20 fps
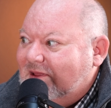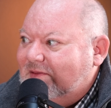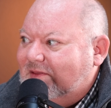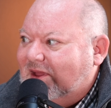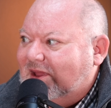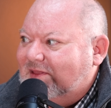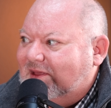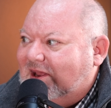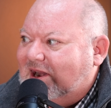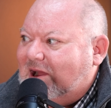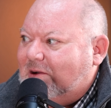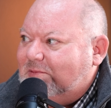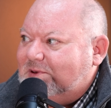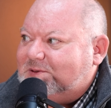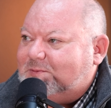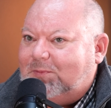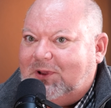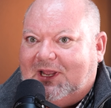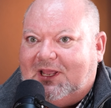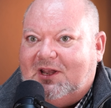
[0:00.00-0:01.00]
yeah. that, that I
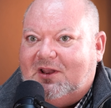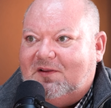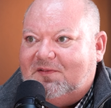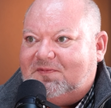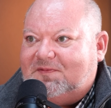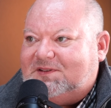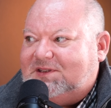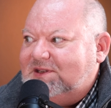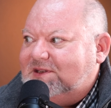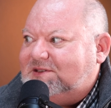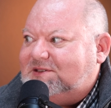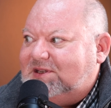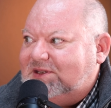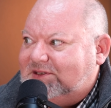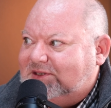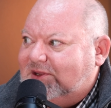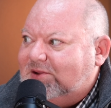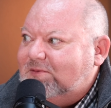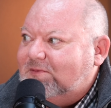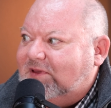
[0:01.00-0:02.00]
was big enough to, to
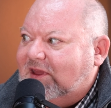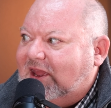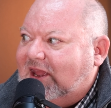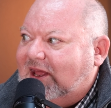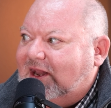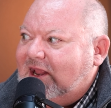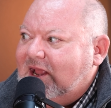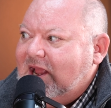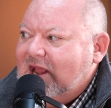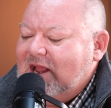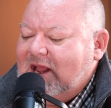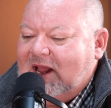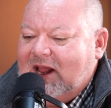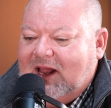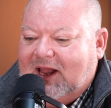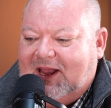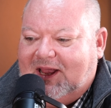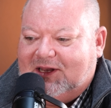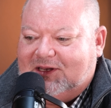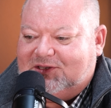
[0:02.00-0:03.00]
do that.
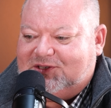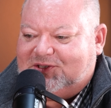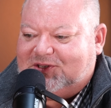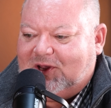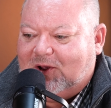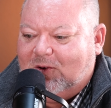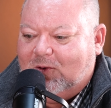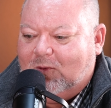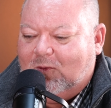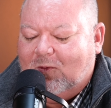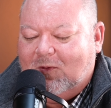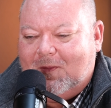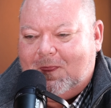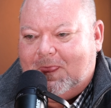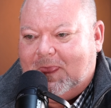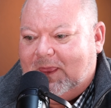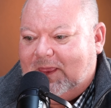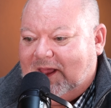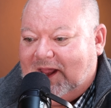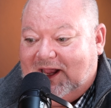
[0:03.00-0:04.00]
And so
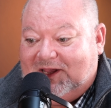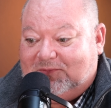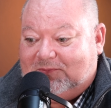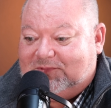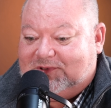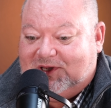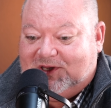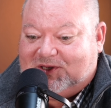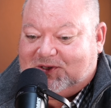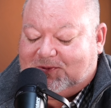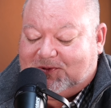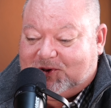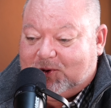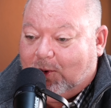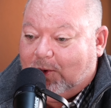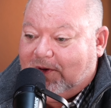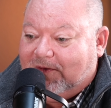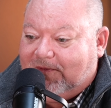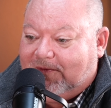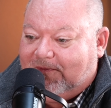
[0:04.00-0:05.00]
it just
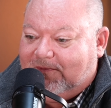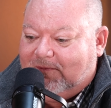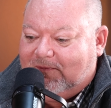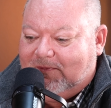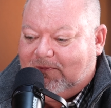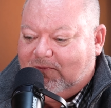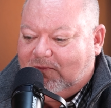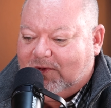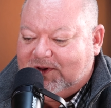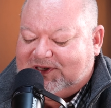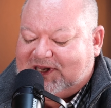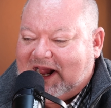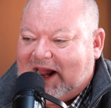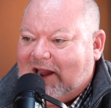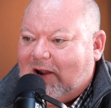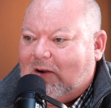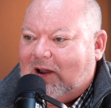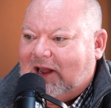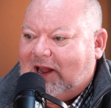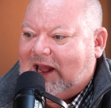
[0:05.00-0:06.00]
sort of was
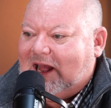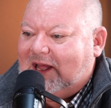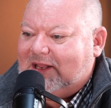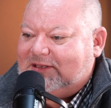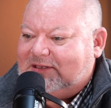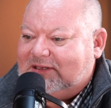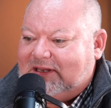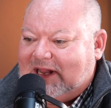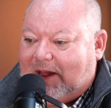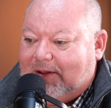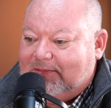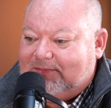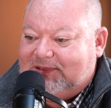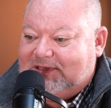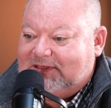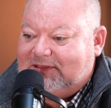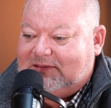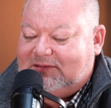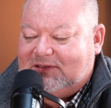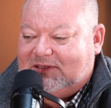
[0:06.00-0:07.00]
how I, I, I
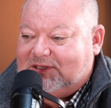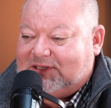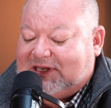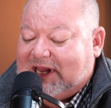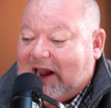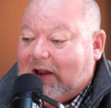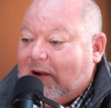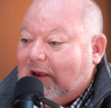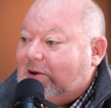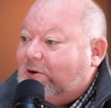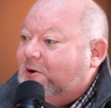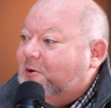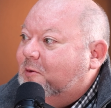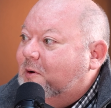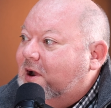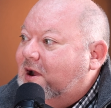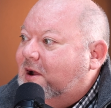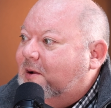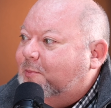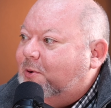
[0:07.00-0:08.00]
did, just how I
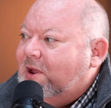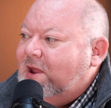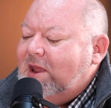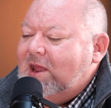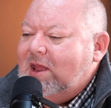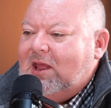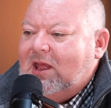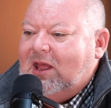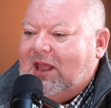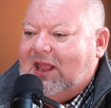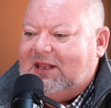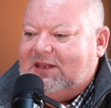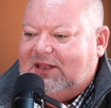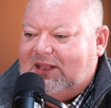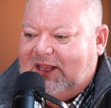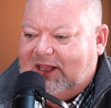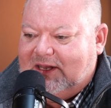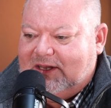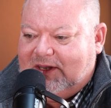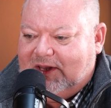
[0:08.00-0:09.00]
grew up. And
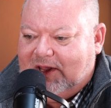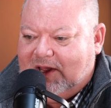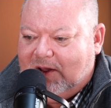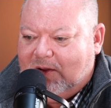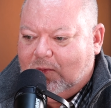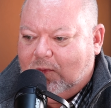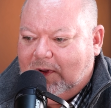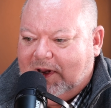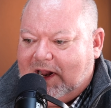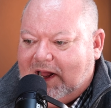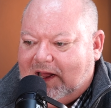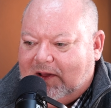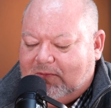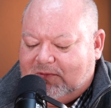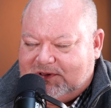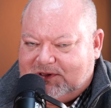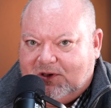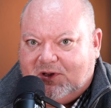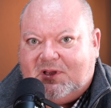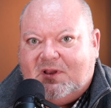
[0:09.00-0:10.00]
then uh, when I
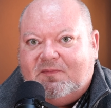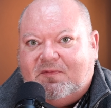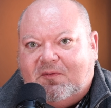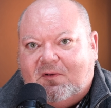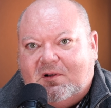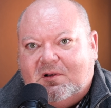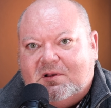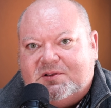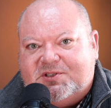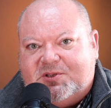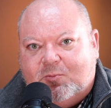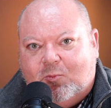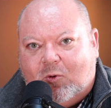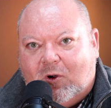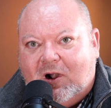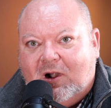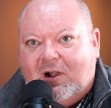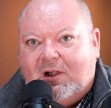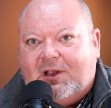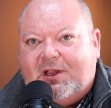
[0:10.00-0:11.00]
was looking for some
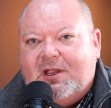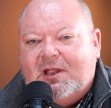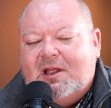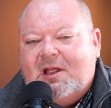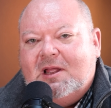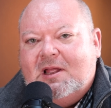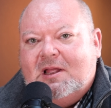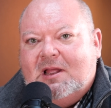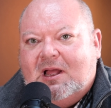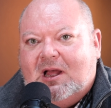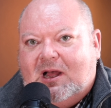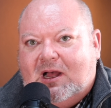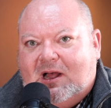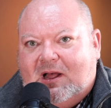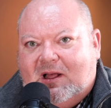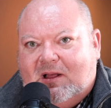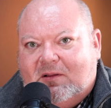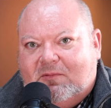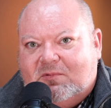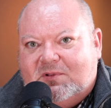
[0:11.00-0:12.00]
work,
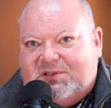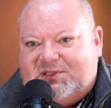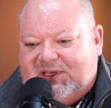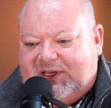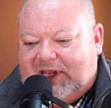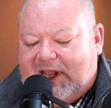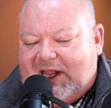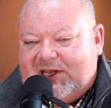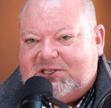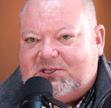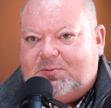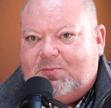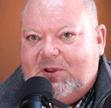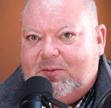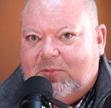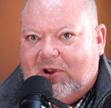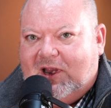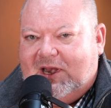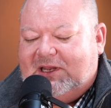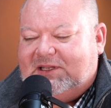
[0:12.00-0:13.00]
I uh, was engaged to be
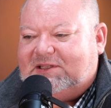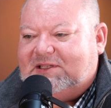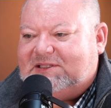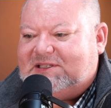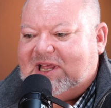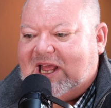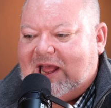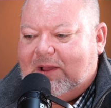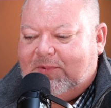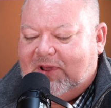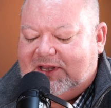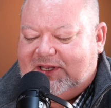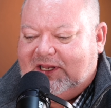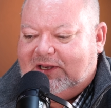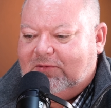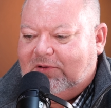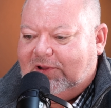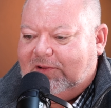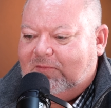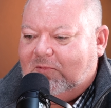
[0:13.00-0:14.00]
married at the time. I
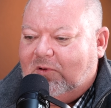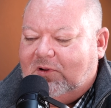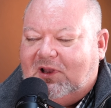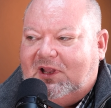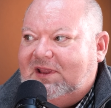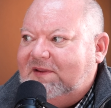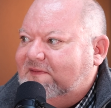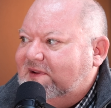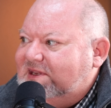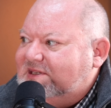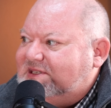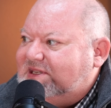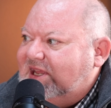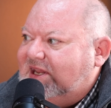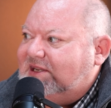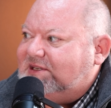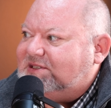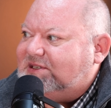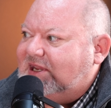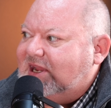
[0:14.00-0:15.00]
didn't really want to leave East
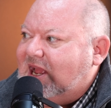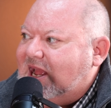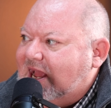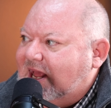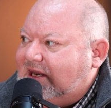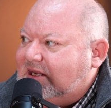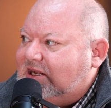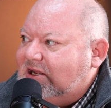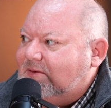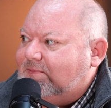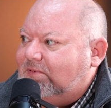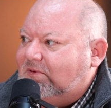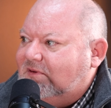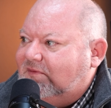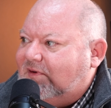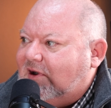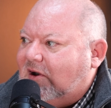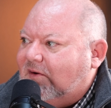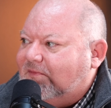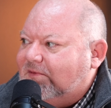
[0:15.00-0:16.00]
Tennessee. I had a couple
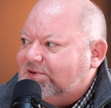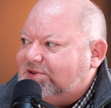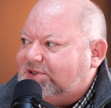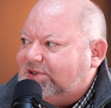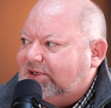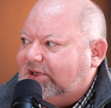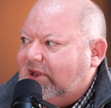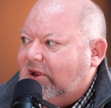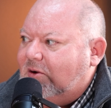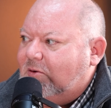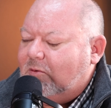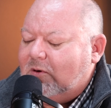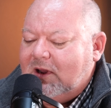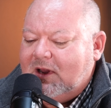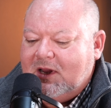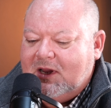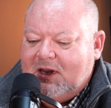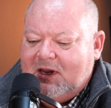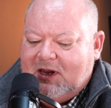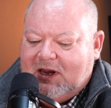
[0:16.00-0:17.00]
of offers to go
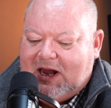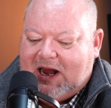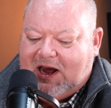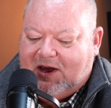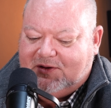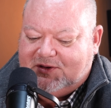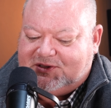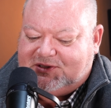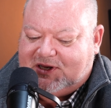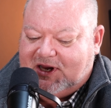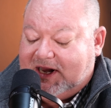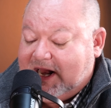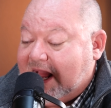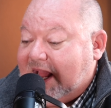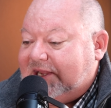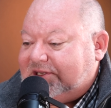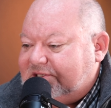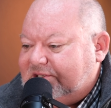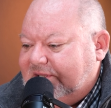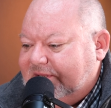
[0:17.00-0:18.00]
out of state,
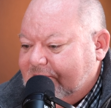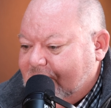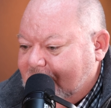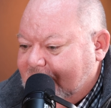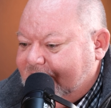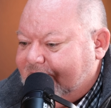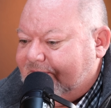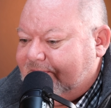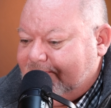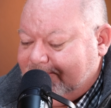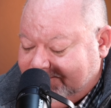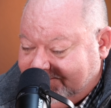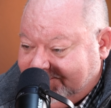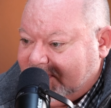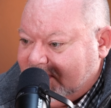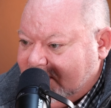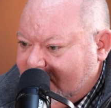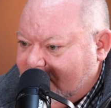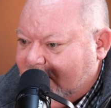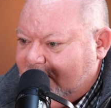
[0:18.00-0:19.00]
actually, with
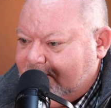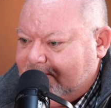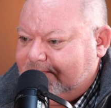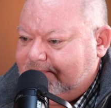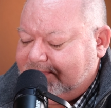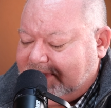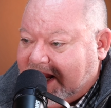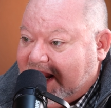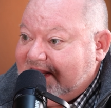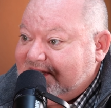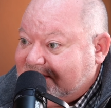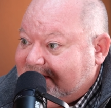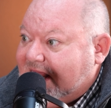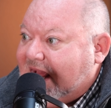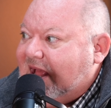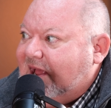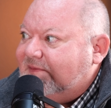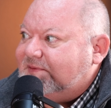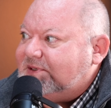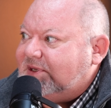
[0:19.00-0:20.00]
Uh, Case
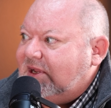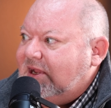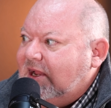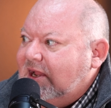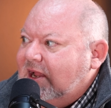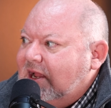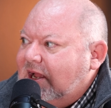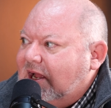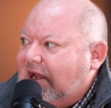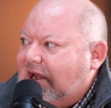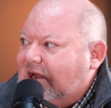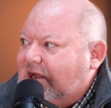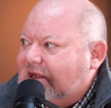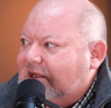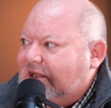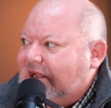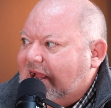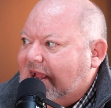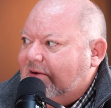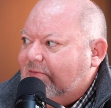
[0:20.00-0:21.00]
knives
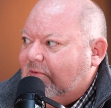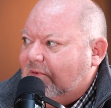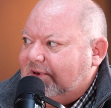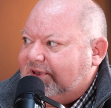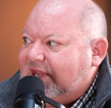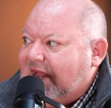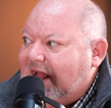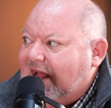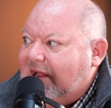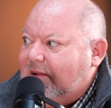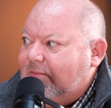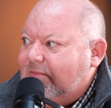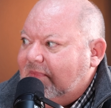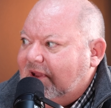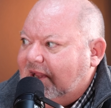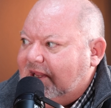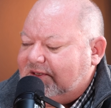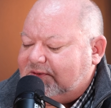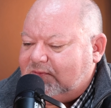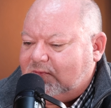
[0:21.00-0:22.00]
uh, at one time,
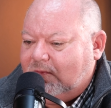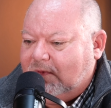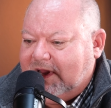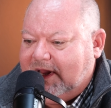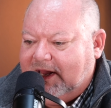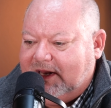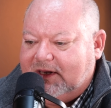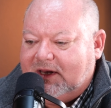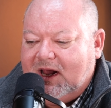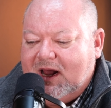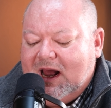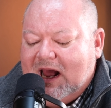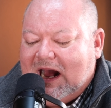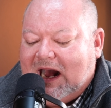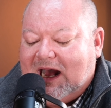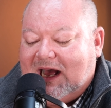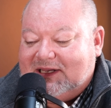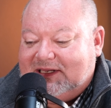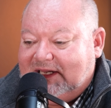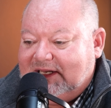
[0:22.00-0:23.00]
as and
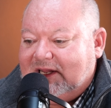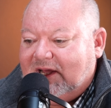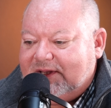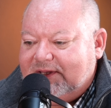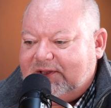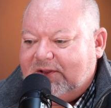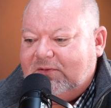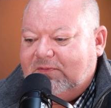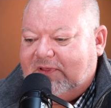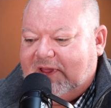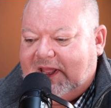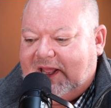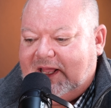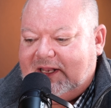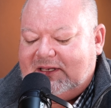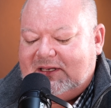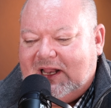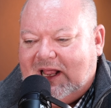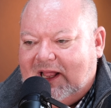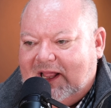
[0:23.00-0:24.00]
I did not do
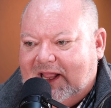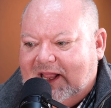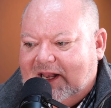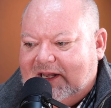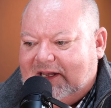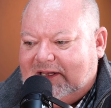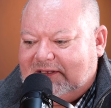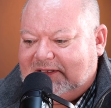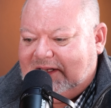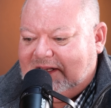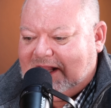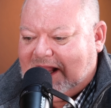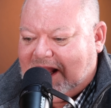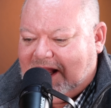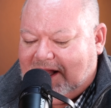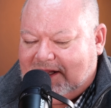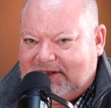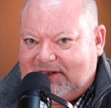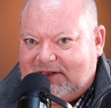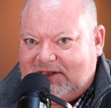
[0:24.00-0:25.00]
that, and
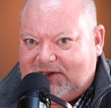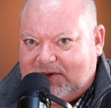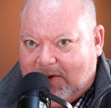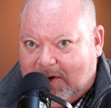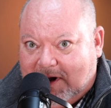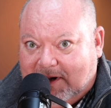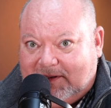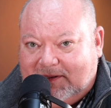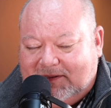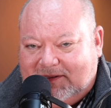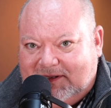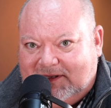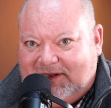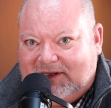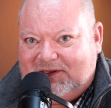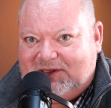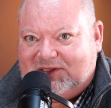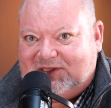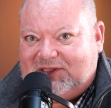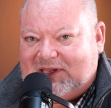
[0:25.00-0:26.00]
I so I
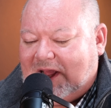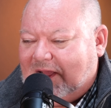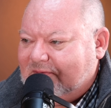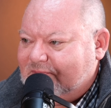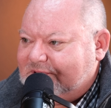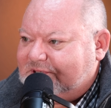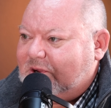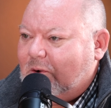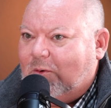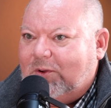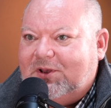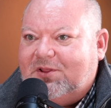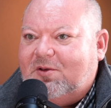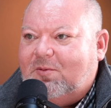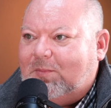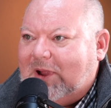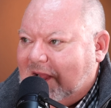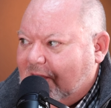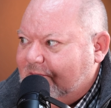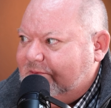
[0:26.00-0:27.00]
I was going to the
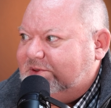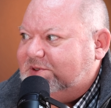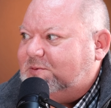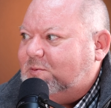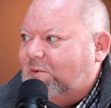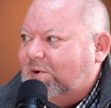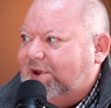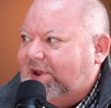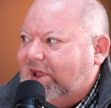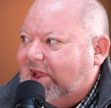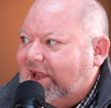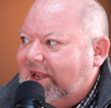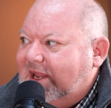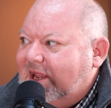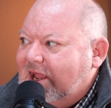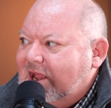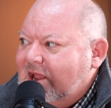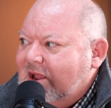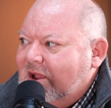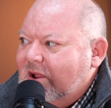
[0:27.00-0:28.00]
mountains one
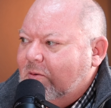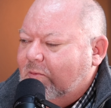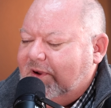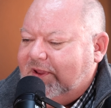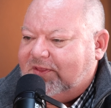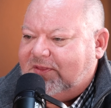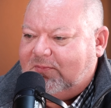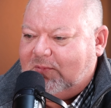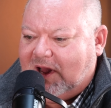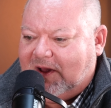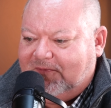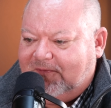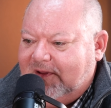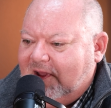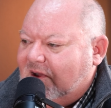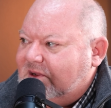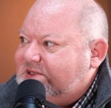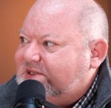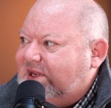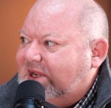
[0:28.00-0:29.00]
day with my
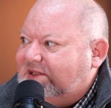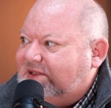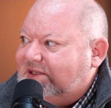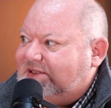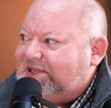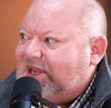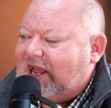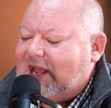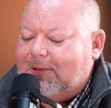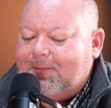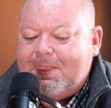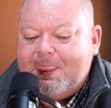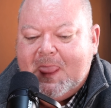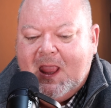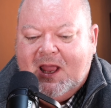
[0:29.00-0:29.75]
fiance at the time,